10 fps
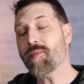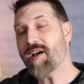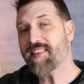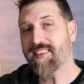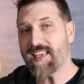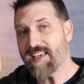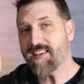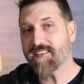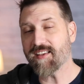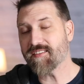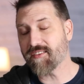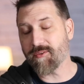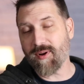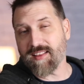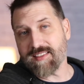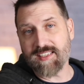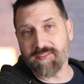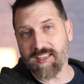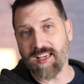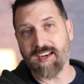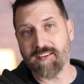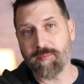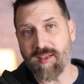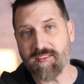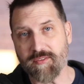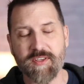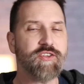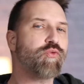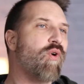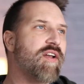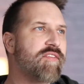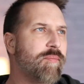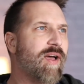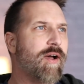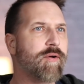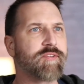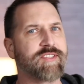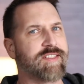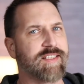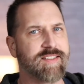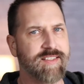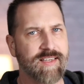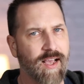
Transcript: about these is they're relatively inexpensive. Each one is about sixty